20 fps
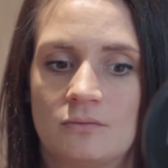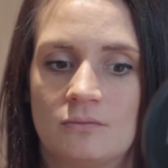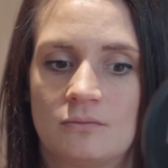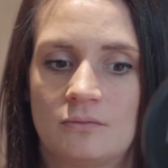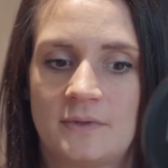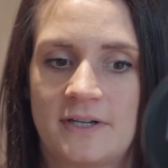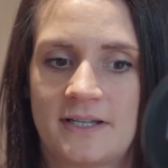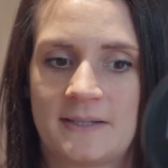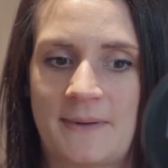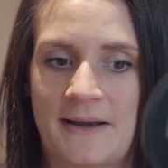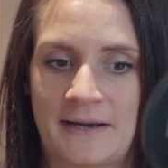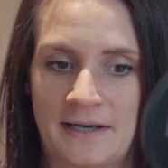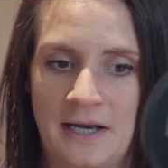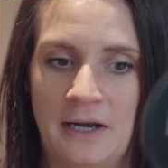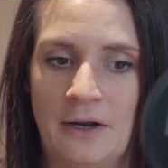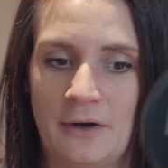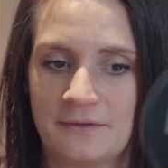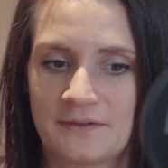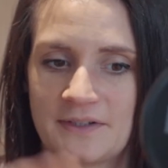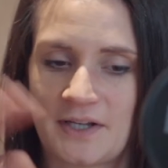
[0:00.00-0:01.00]
we spend a
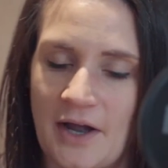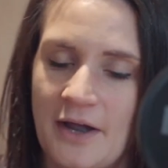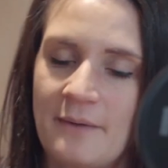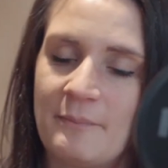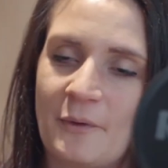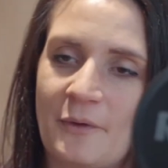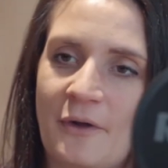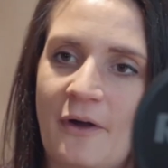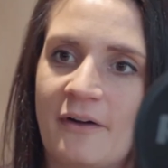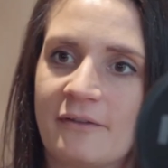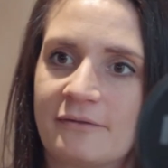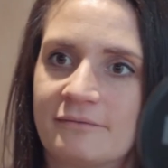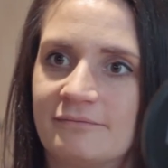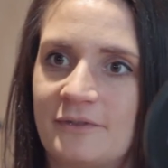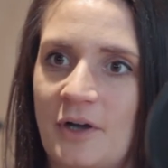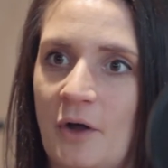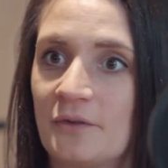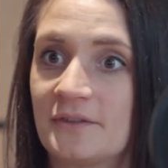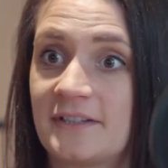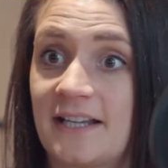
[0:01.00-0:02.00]
lot of time on our
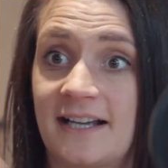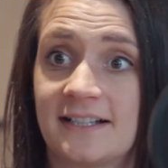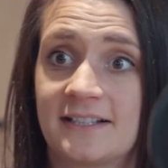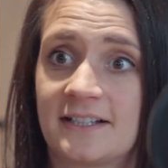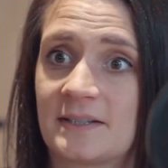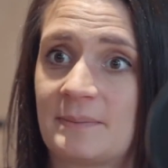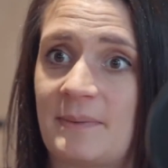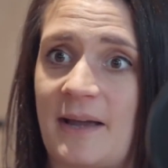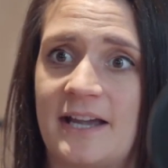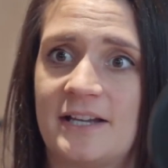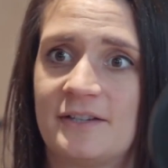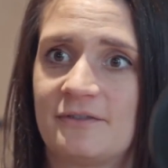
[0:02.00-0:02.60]
contact us page,